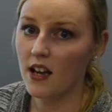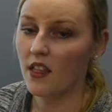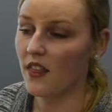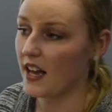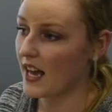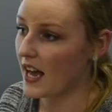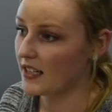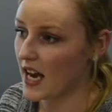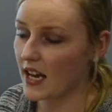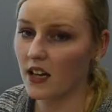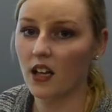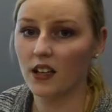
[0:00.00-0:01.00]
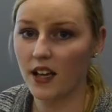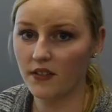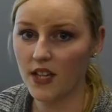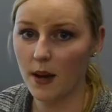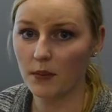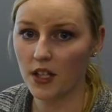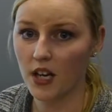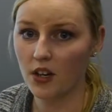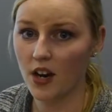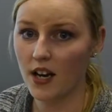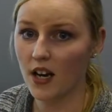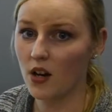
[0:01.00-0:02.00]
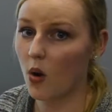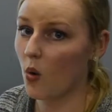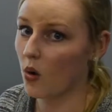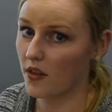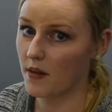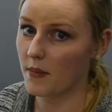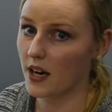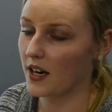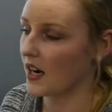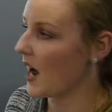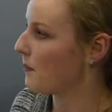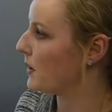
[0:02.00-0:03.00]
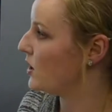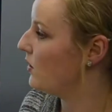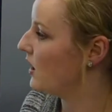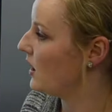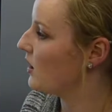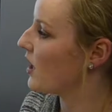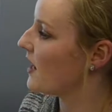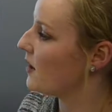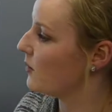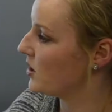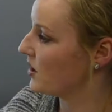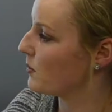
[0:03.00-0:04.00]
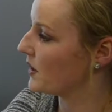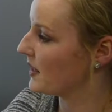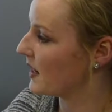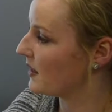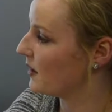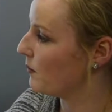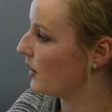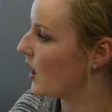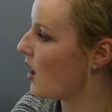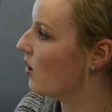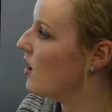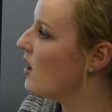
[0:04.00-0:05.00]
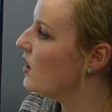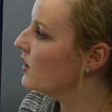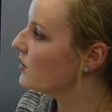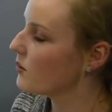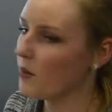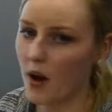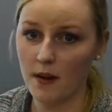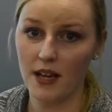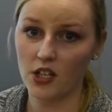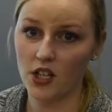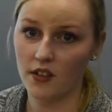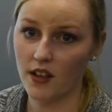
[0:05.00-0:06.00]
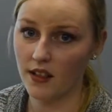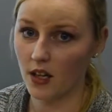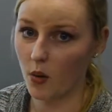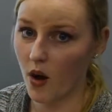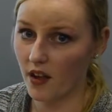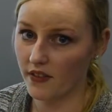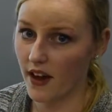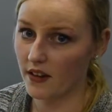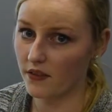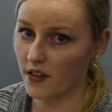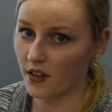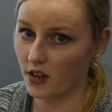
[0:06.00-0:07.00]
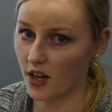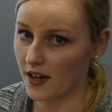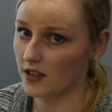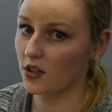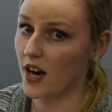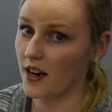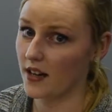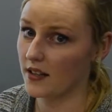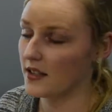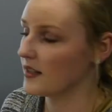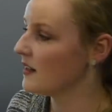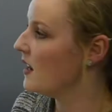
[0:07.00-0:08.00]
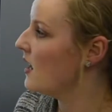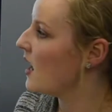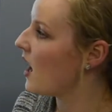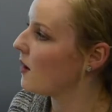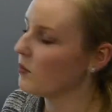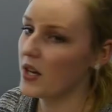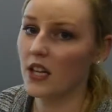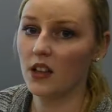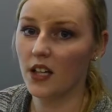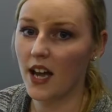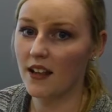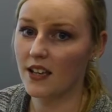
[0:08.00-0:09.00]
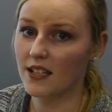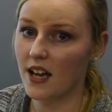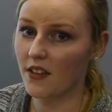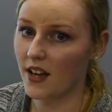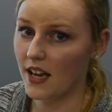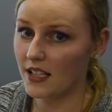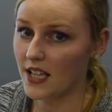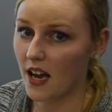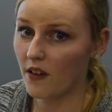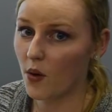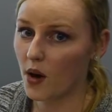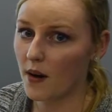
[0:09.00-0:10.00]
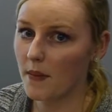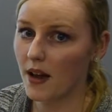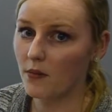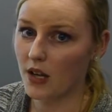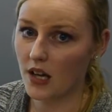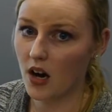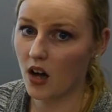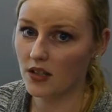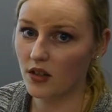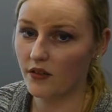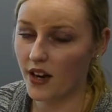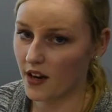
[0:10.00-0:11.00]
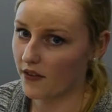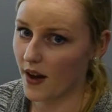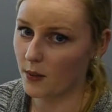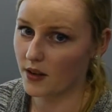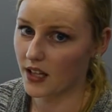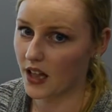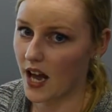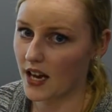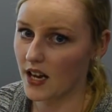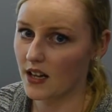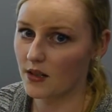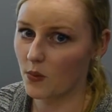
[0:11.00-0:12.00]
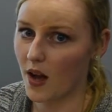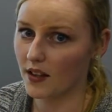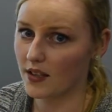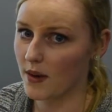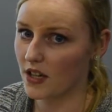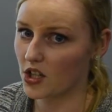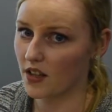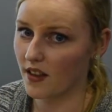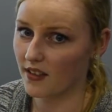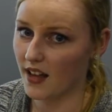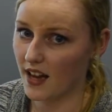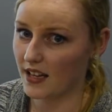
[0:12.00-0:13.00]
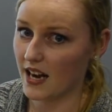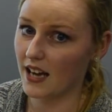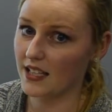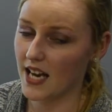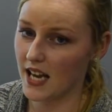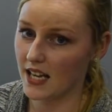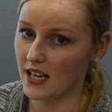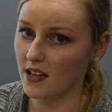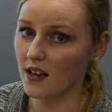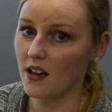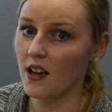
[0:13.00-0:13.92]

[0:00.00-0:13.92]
they can take a lifetime learning credit or the American Opportunity Credit, which is presented below. So we want to make sure that they're qualifying for the correct credits. We can look at this on the intake form, and we can also verify with the client as well to make sure that they had not taken